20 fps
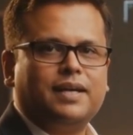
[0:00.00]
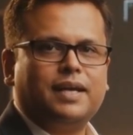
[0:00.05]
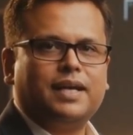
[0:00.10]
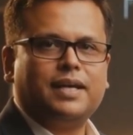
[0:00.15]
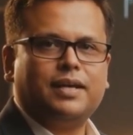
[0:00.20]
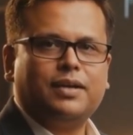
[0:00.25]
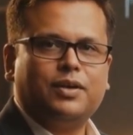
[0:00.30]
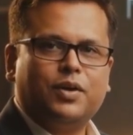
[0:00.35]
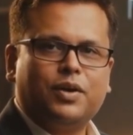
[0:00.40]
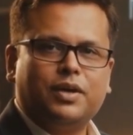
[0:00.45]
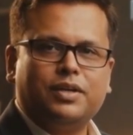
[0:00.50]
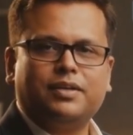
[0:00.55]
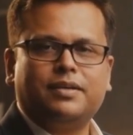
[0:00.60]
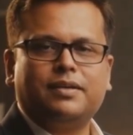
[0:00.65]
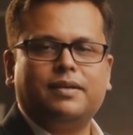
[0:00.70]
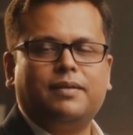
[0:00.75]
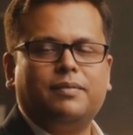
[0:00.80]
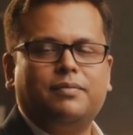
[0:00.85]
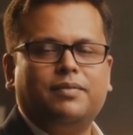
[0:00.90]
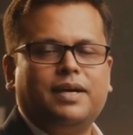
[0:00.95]
and not
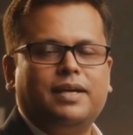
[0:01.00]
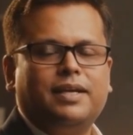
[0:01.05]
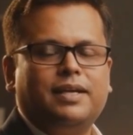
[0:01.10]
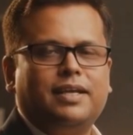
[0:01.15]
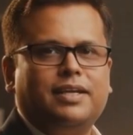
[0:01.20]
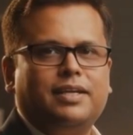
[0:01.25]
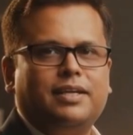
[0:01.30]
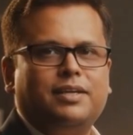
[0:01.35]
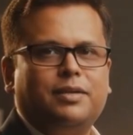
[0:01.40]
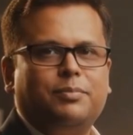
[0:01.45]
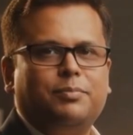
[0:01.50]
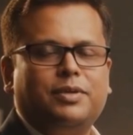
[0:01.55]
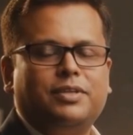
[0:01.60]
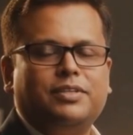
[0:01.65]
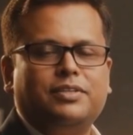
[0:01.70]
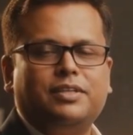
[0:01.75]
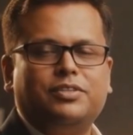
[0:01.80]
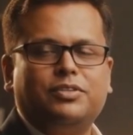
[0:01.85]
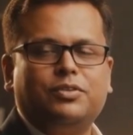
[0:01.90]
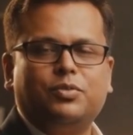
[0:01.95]
validating
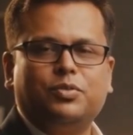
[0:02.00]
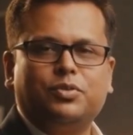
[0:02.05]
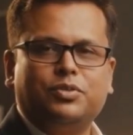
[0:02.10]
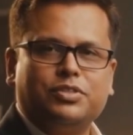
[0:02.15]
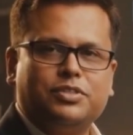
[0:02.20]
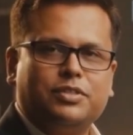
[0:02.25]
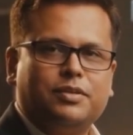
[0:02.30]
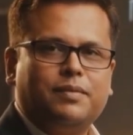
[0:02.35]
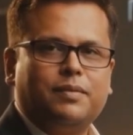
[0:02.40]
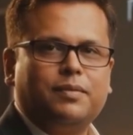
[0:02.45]
business rules.